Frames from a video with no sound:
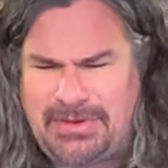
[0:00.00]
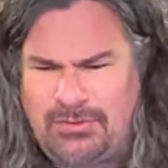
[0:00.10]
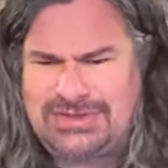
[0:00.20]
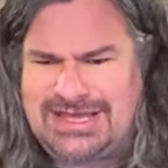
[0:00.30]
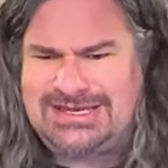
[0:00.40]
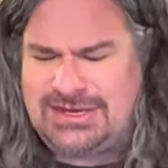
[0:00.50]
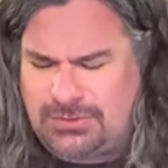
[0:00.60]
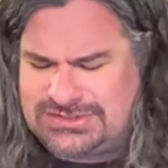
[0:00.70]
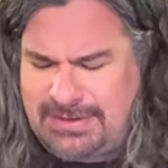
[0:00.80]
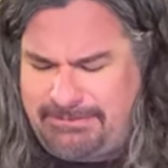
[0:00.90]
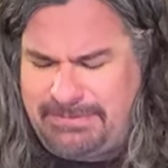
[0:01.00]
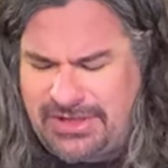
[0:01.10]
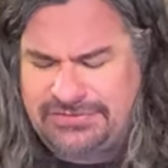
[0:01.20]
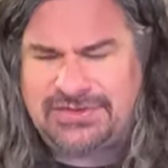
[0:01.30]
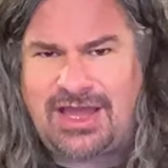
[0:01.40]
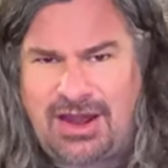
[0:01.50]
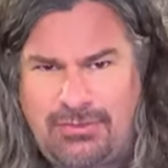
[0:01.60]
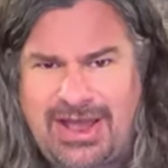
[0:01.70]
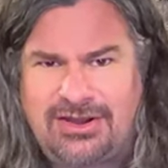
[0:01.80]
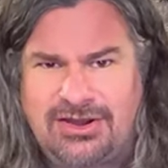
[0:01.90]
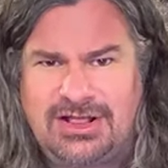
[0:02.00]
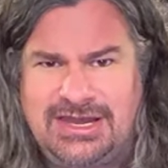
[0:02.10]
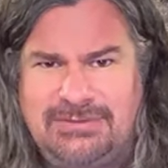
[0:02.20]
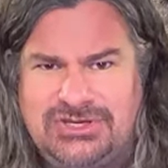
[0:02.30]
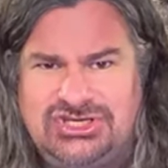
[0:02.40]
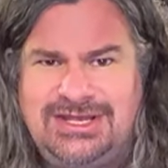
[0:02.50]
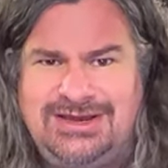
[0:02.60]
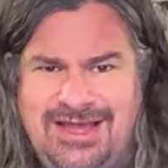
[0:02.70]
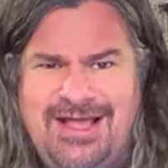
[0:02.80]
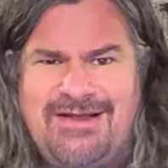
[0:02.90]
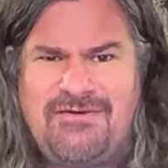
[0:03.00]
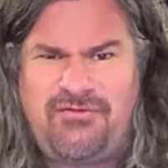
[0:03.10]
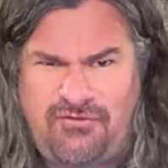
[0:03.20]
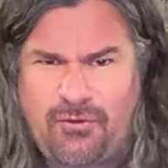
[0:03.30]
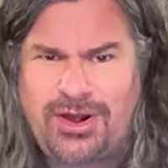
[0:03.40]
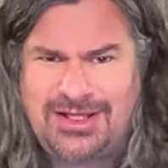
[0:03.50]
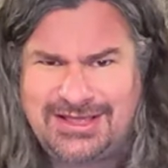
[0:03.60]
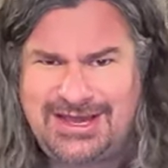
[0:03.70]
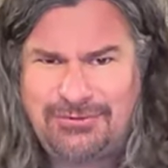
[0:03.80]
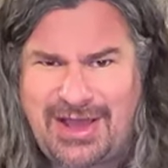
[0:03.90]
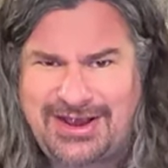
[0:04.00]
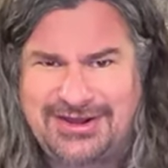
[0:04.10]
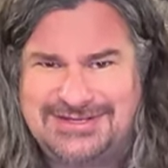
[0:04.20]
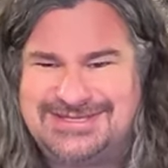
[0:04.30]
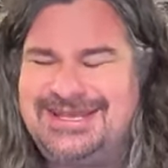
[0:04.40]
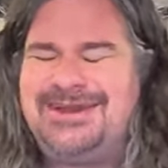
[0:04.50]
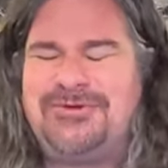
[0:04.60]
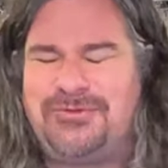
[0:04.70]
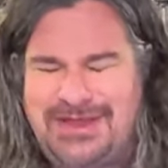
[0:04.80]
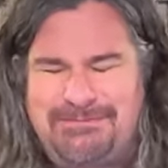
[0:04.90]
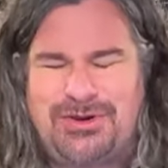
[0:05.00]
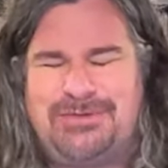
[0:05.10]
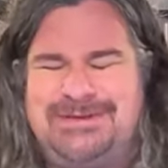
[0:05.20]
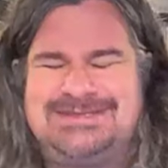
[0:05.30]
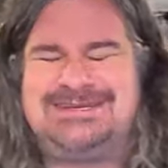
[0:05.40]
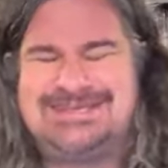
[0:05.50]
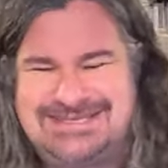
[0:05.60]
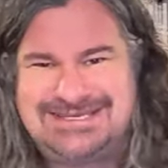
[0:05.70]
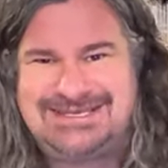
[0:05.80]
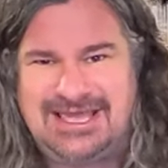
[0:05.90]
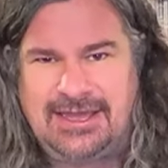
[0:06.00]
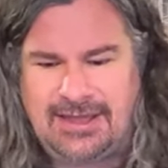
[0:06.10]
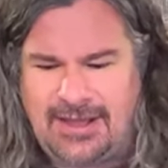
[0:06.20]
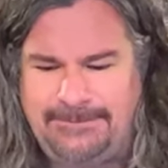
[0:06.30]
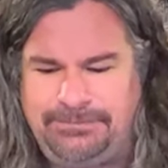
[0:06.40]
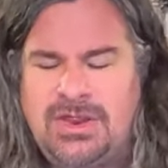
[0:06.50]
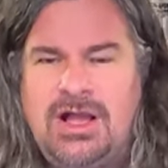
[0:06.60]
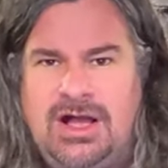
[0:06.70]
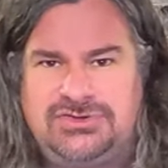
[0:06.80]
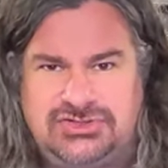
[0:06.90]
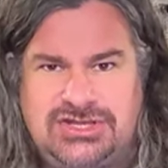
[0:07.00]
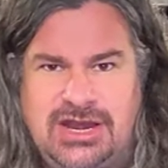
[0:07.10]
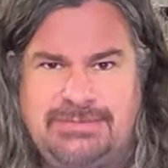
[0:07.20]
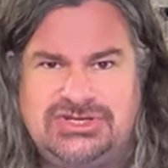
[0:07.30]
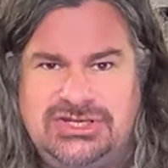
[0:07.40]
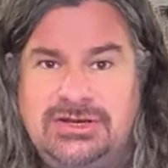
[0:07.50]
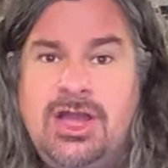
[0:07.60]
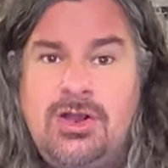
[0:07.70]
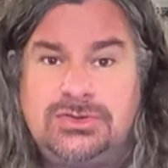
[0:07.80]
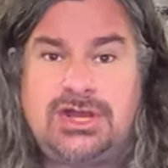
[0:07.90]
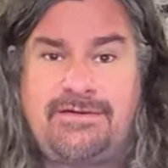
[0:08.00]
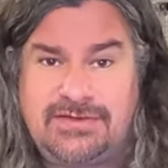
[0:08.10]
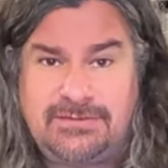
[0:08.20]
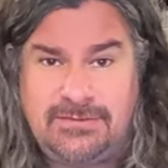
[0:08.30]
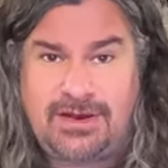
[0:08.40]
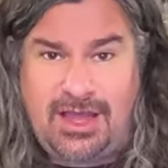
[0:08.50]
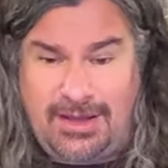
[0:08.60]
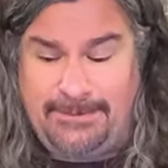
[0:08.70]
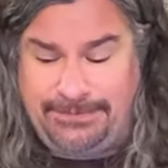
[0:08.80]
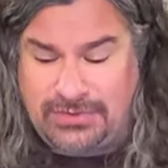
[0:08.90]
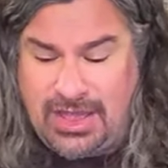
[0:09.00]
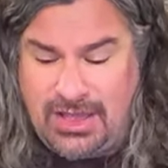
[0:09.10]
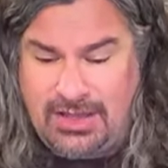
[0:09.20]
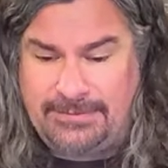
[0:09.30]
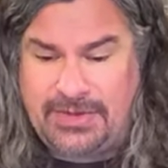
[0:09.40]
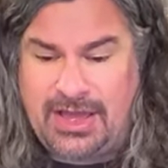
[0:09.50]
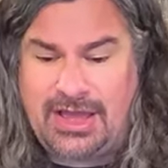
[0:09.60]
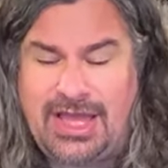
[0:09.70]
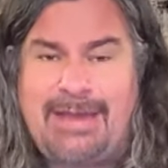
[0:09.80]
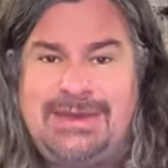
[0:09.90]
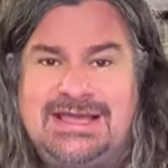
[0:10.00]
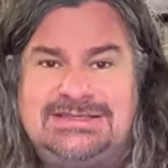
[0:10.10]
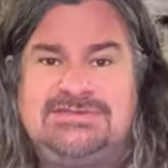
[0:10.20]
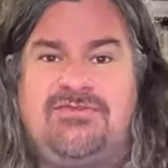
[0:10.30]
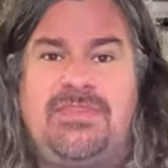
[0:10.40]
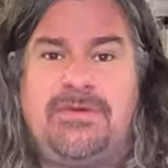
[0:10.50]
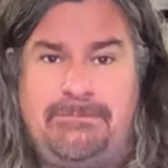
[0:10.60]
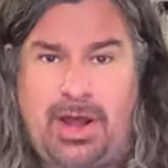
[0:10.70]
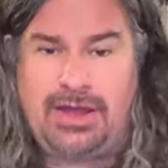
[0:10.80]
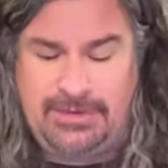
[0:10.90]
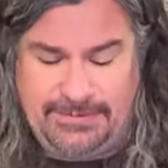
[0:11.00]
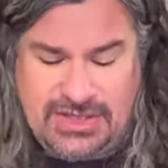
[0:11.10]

but what they did was they built a record cleaning machine for cleaning records. They didn't repurpose an existing um, ultrasonic machine, which often um, um, uh, emanates from the bottom.